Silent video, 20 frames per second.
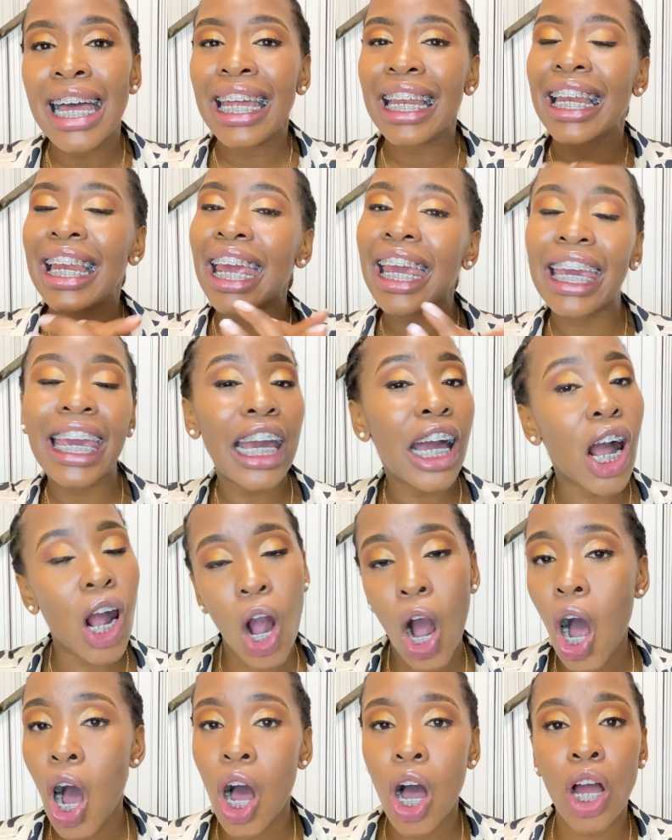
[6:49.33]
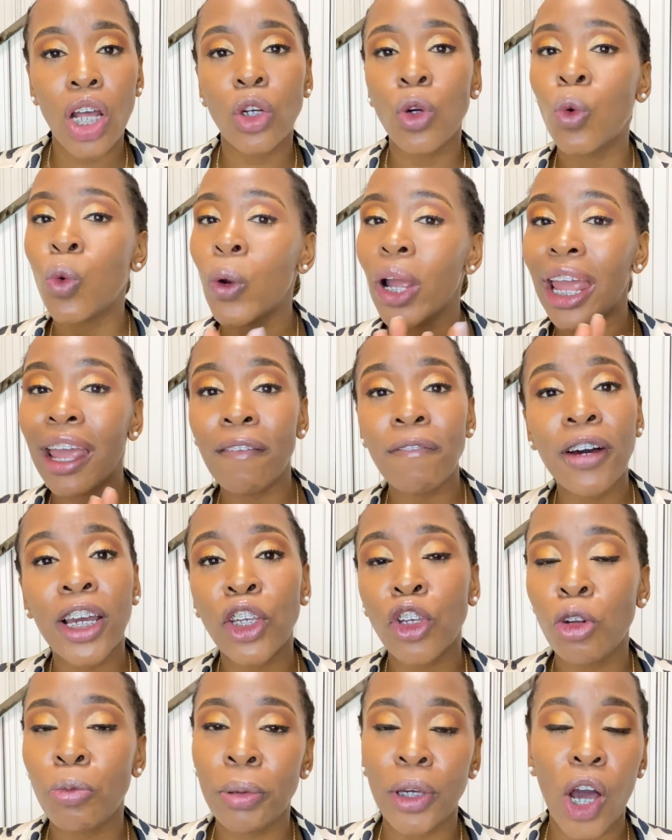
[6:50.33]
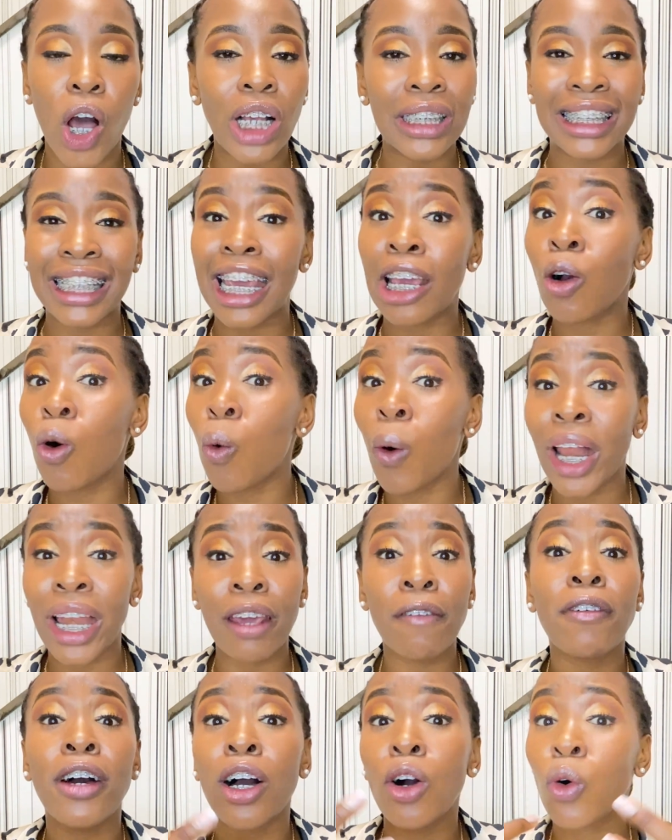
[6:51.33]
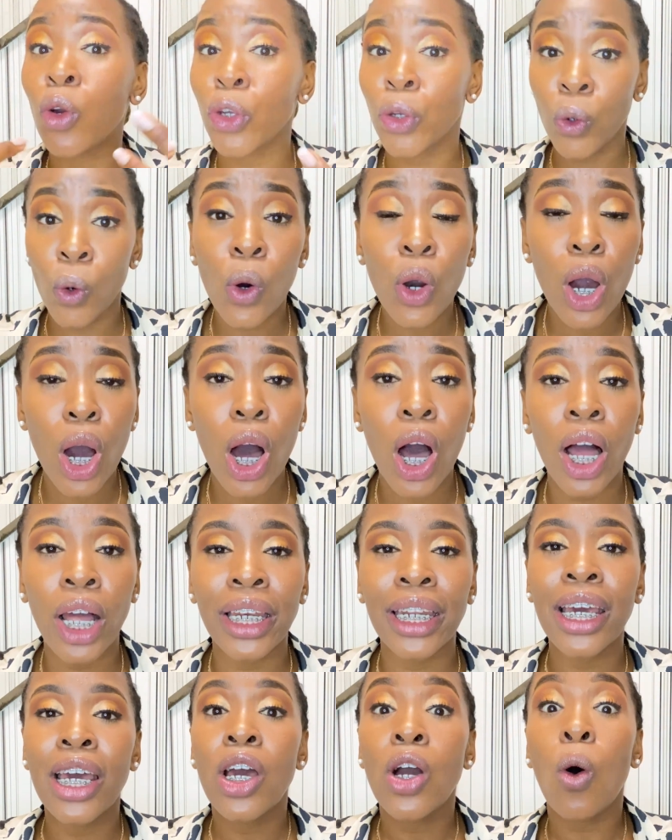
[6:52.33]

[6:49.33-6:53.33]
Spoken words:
linking a card, whoever you'd be asking or whatever, or your card,